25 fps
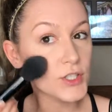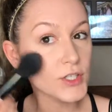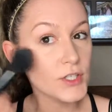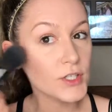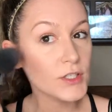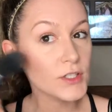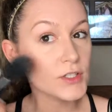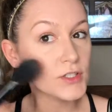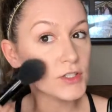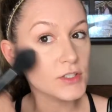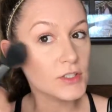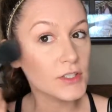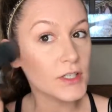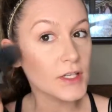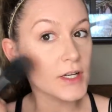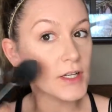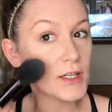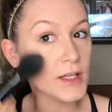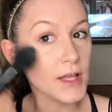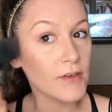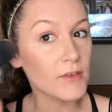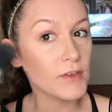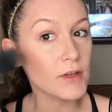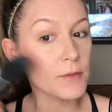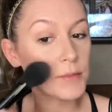here and just kind of
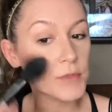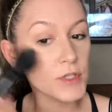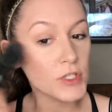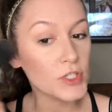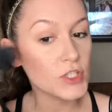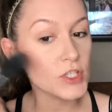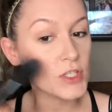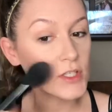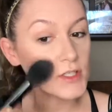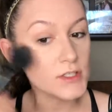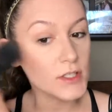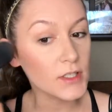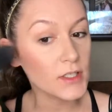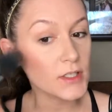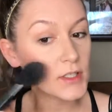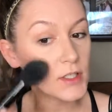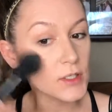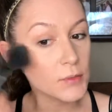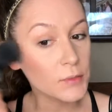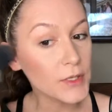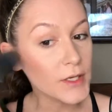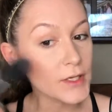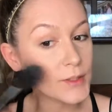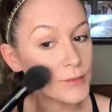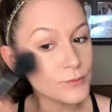liven up the cheeks a
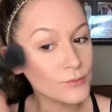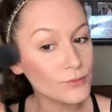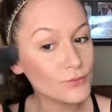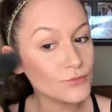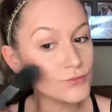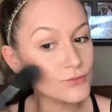little bit.